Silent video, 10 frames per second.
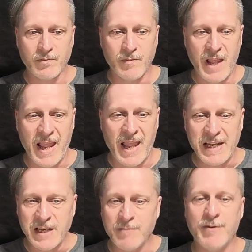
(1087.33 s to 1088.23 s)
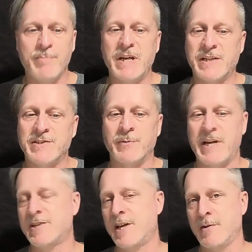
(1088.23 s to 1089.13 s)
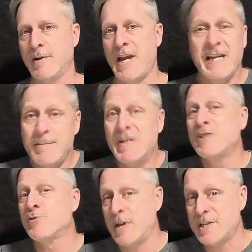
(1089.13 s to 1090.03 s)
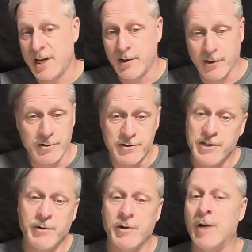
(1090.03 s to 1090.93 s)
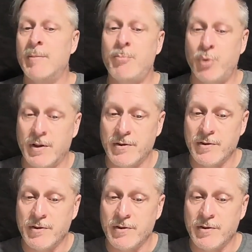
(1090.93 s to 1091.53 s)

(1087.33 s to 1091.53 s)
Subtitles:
any mixed race characters that you can come up with.